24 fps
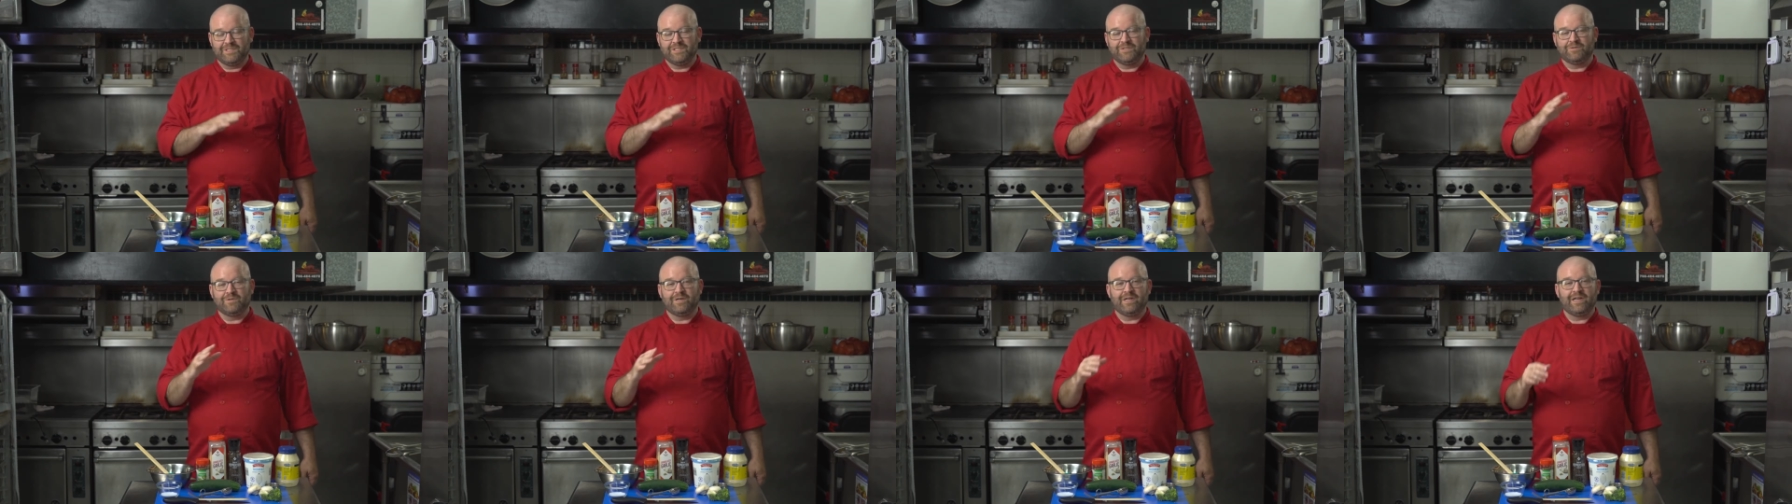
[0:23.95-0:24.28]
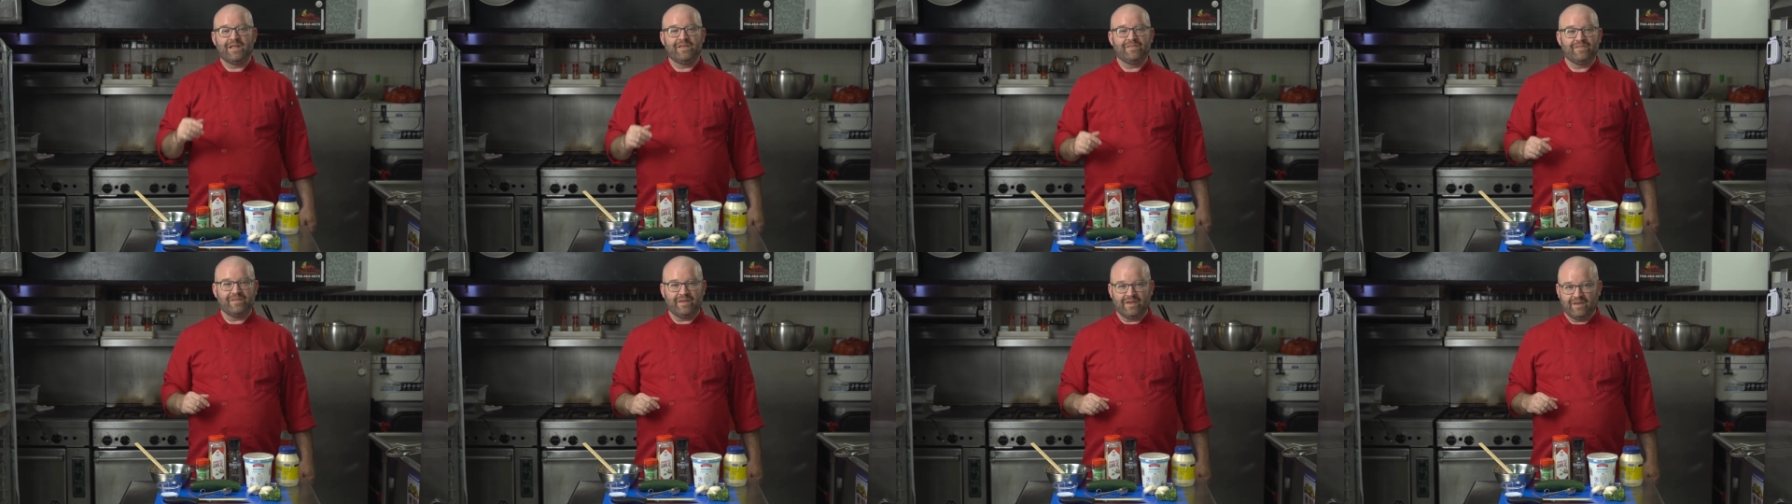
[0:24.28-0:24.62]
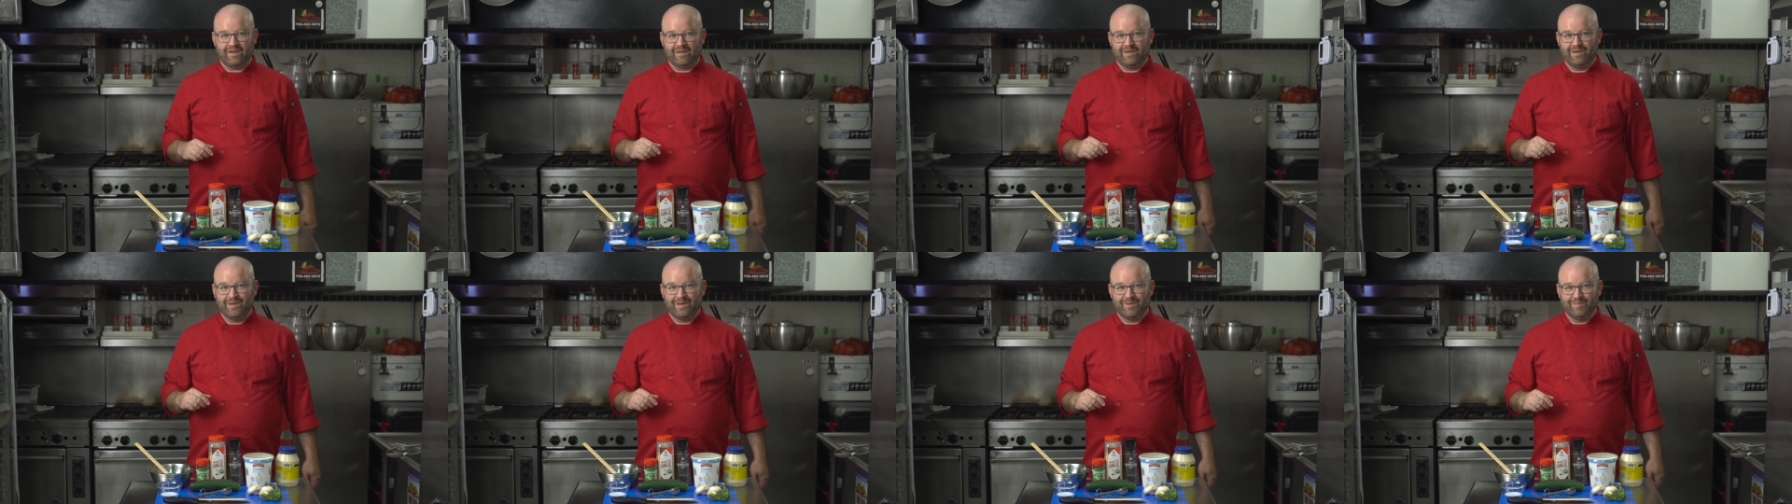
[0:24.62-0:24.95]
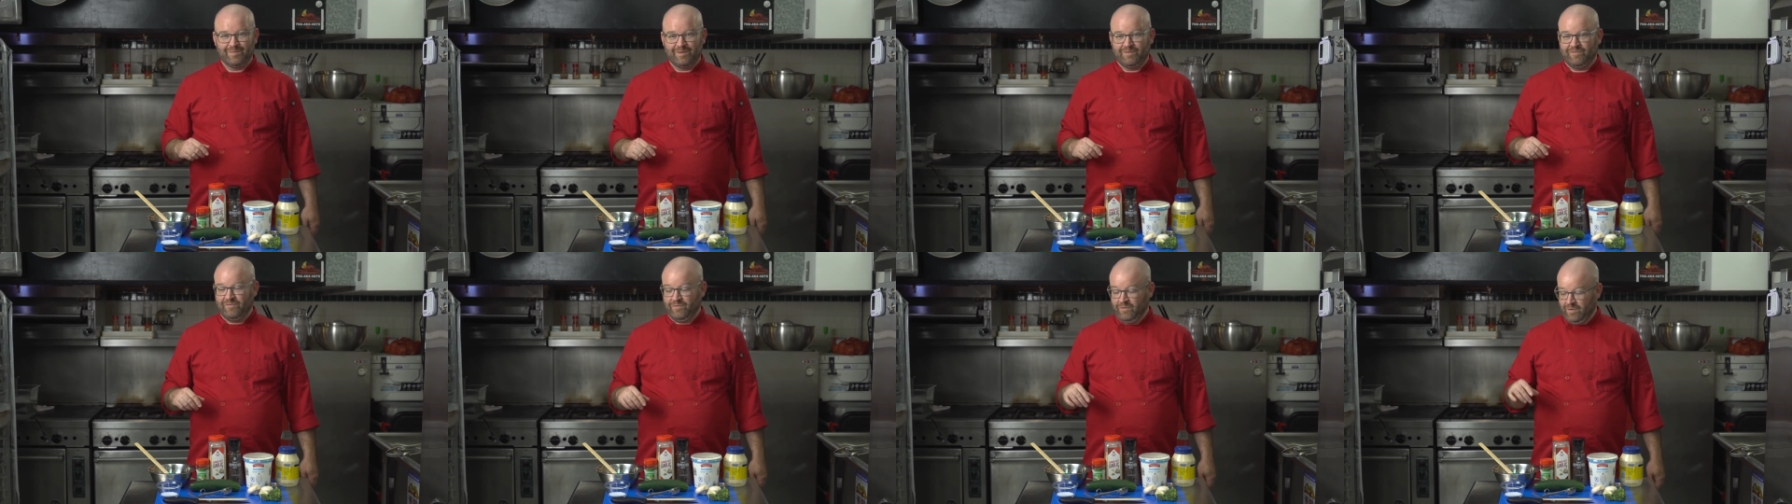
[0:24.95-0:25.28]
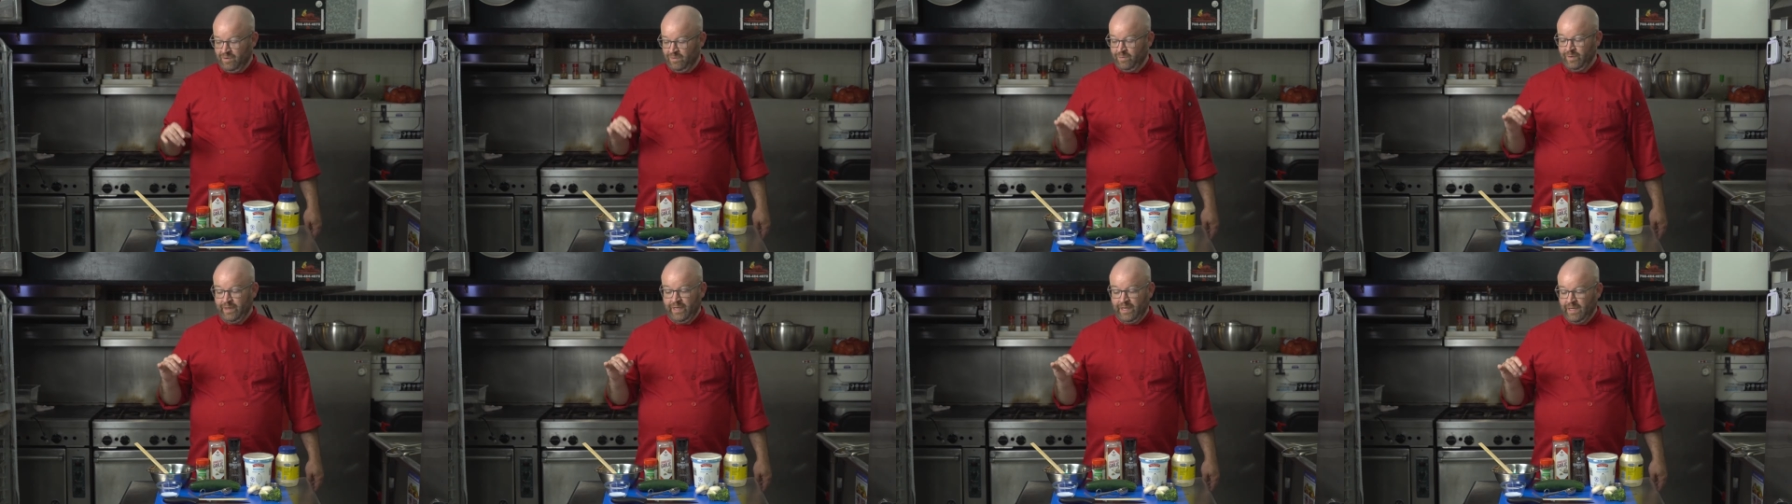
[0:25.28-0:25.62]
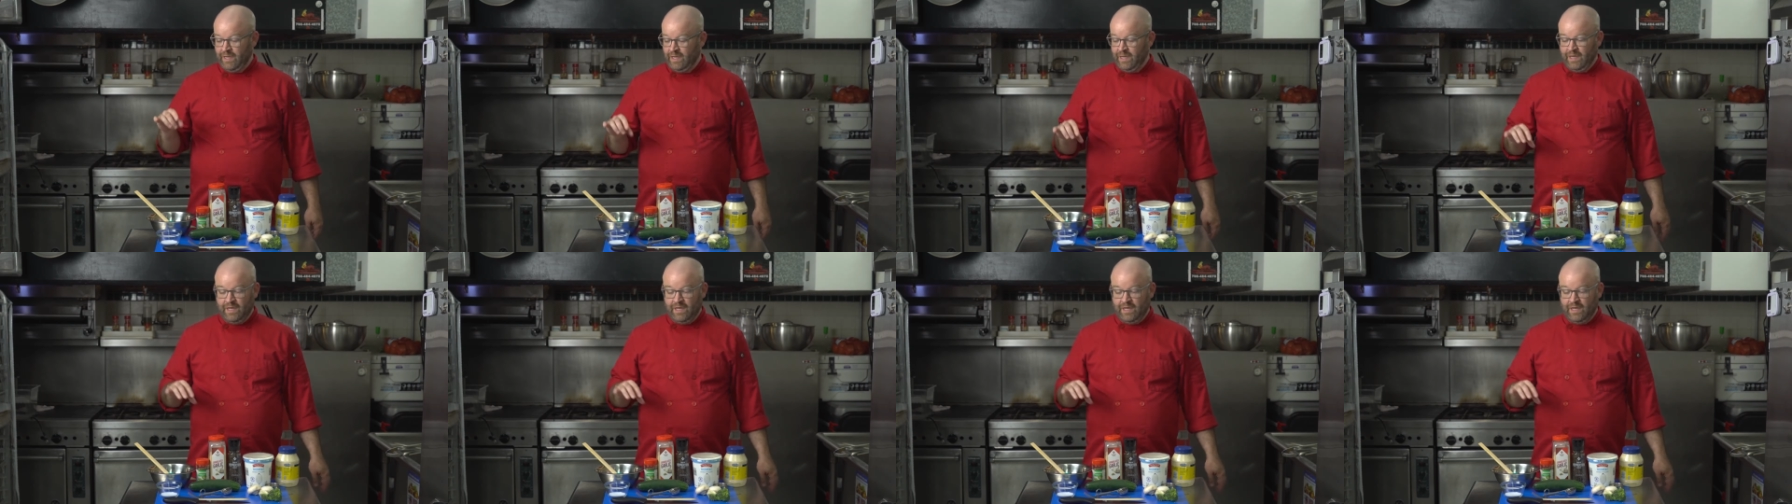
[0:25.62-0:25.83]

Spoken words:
do anything, before we